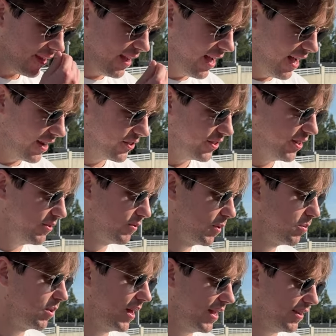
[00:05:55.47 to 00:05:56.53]
I actually
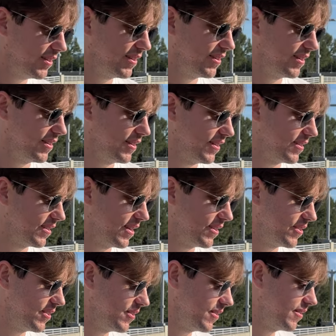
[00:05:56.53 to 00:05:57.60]
replaced the
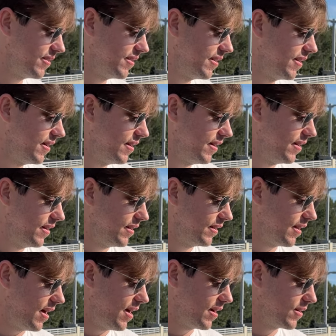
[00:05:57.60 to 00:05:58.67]
center
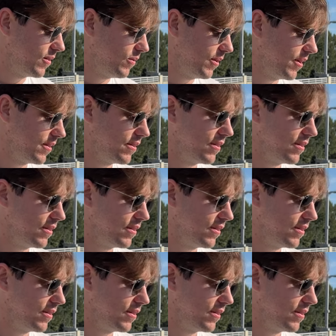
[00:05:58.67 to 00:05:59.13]
lock with